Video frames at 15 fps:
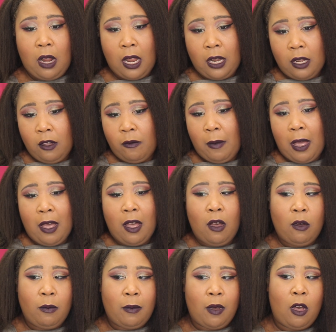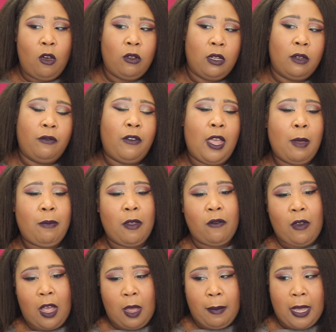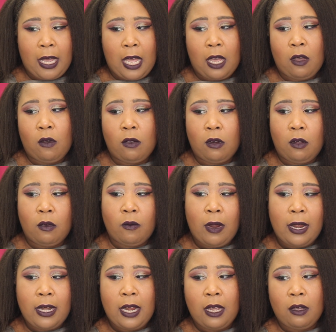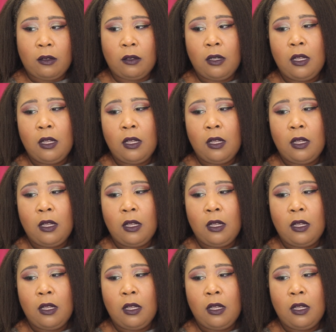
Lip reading: I love my whole little vampy vibe I got going on right now.